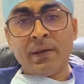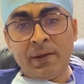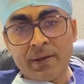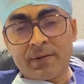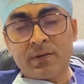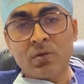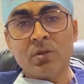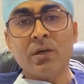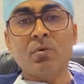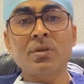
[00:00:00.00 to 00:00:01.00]
Yes, so
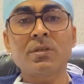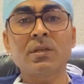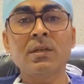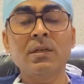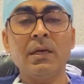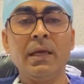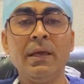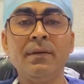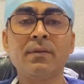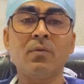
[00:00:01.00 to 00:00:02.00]
the question
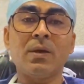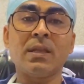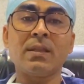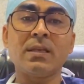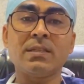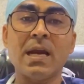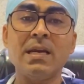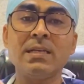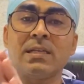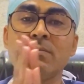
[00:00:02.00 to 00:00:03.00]
is whether the
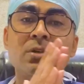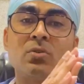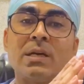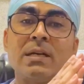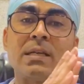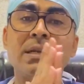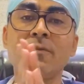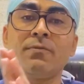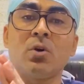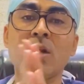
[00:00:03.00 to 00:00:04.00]
child is able to get
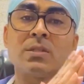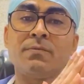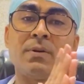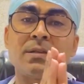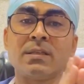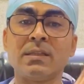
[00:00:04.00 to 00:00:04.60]
enough dorsiflexion.